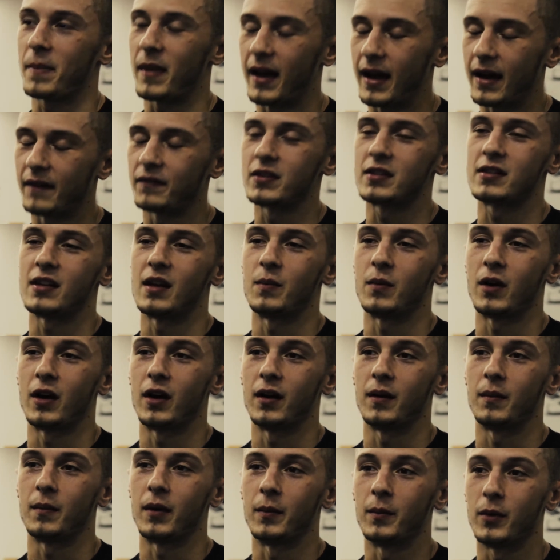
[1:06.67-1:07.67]
I have to say
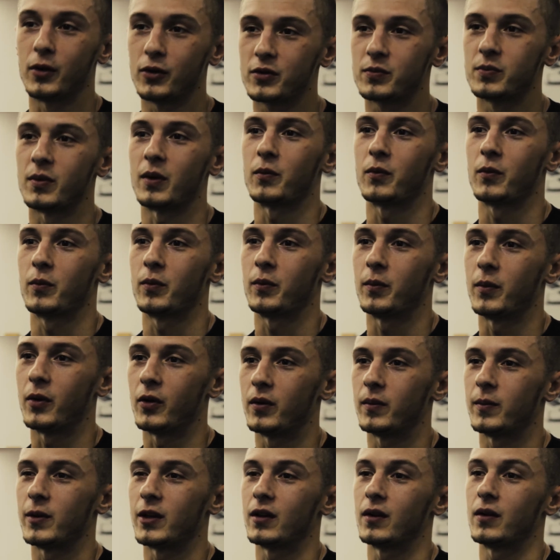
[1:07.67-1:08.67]
my, my most memorable
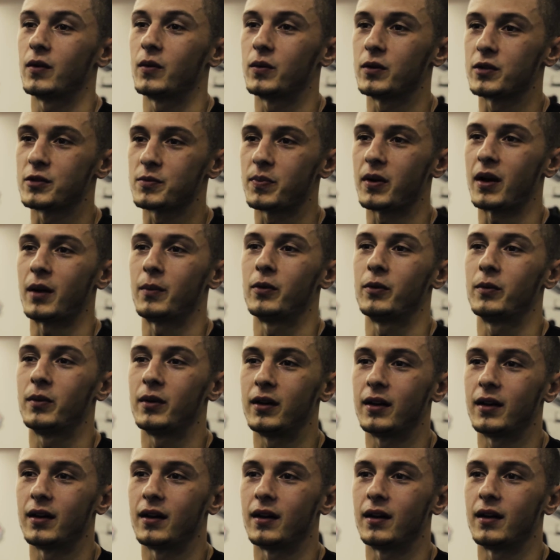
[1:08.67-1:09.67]
moment was
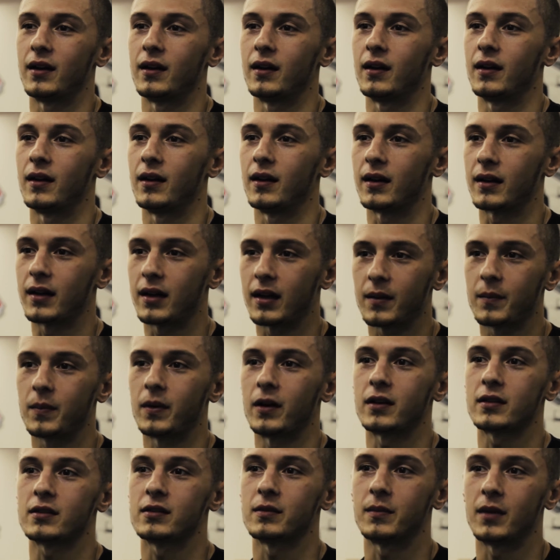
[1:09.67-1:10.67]
probably uh, a
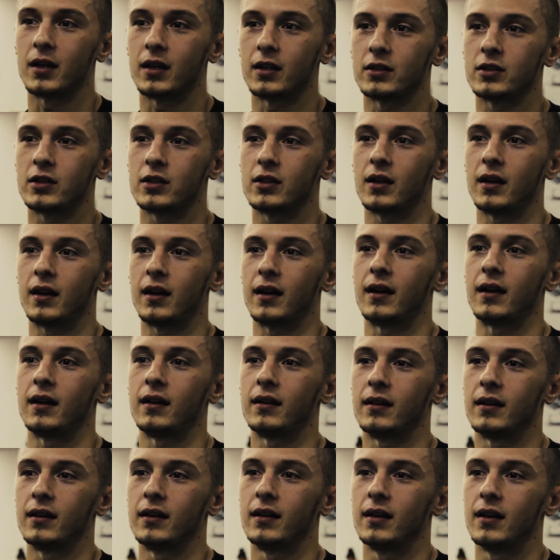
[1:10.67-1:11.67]
kickboxing match
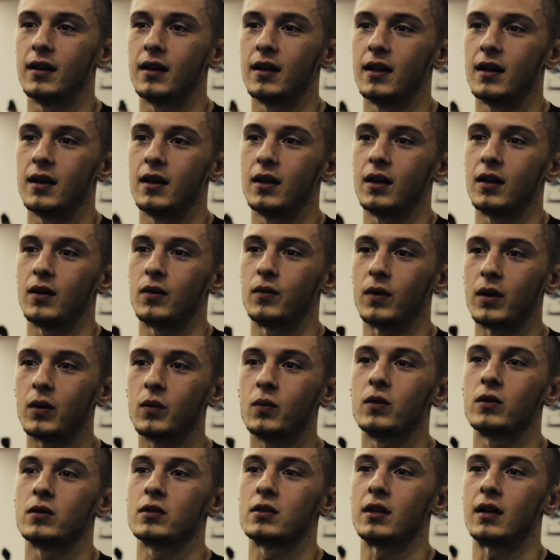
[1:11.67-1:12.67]
at
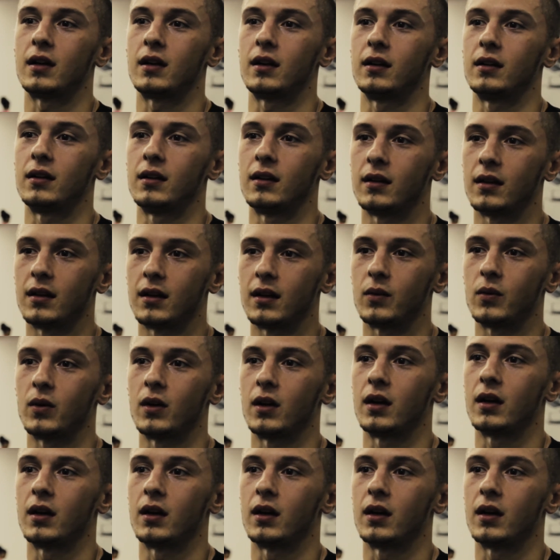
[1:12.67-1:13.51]
Ring Wars 9, where